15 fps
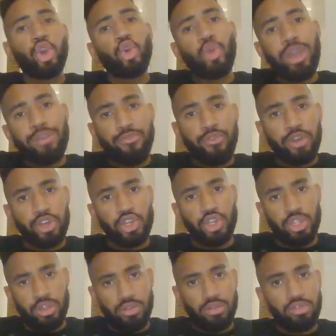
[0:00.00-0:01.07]
create
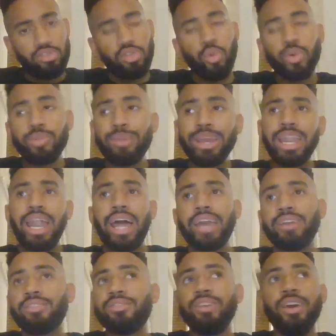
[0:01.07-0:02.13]
friction. So one of my
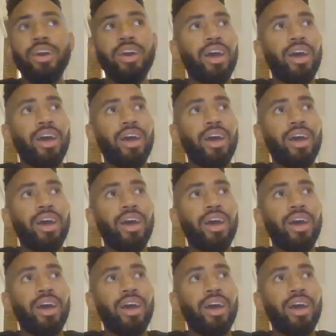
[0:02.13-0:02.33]
clients,